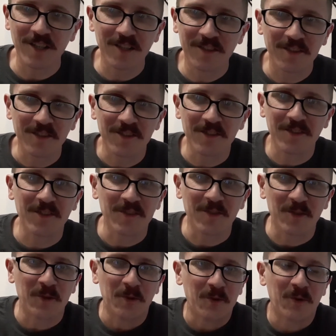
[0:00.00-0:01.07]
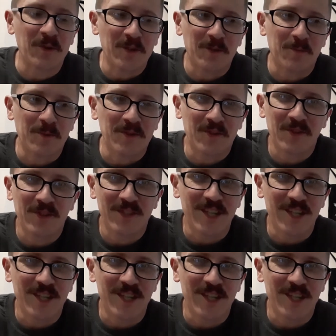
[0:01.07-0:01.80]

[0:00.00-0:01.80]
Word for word: This is Christmas